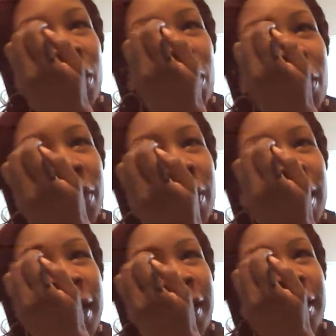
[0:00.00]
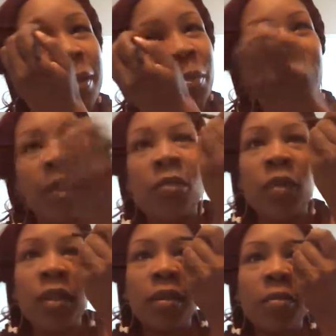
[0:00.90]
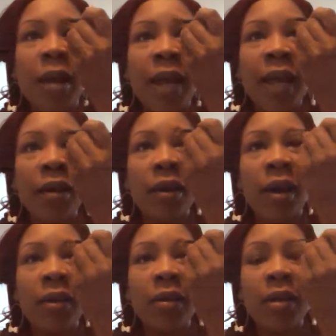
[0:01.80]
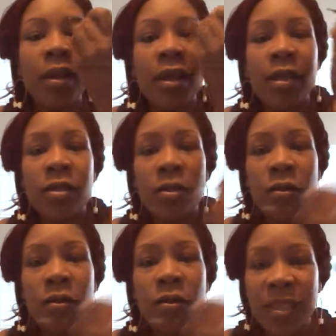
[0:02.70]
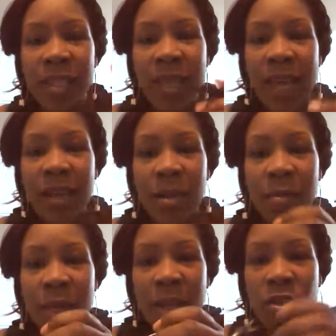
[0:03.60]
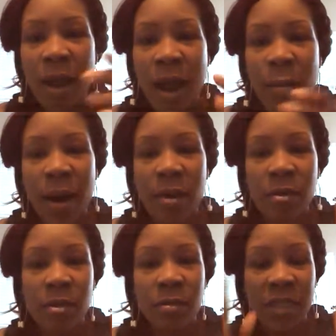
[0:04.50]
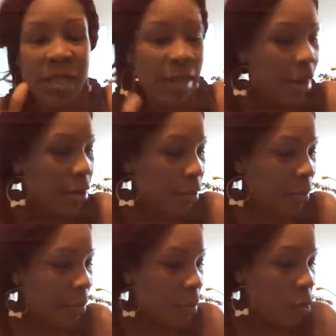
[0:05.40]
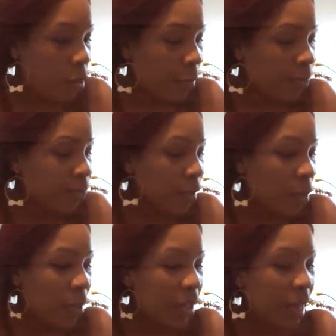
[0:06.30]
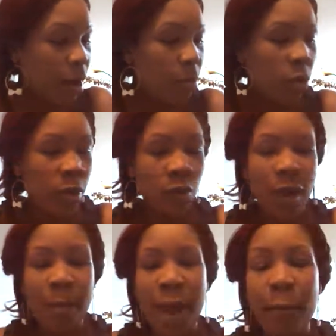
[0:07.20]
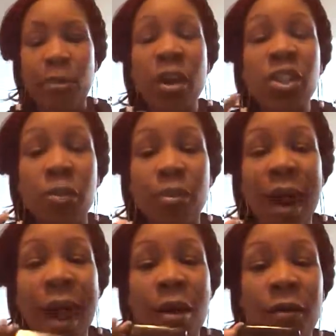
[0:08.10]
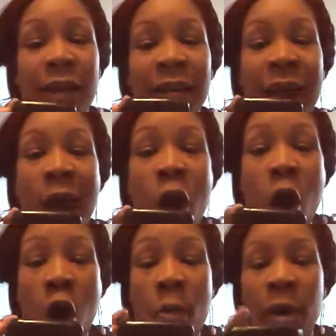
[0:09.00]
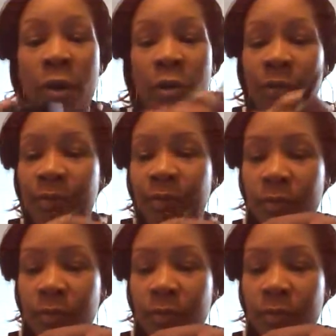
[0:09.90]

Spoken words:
a little in to blend with my hair color. So if you can see that, it makes your eyebrows stand out a bit more. But now I'm going to grab my brusher brow in auburn.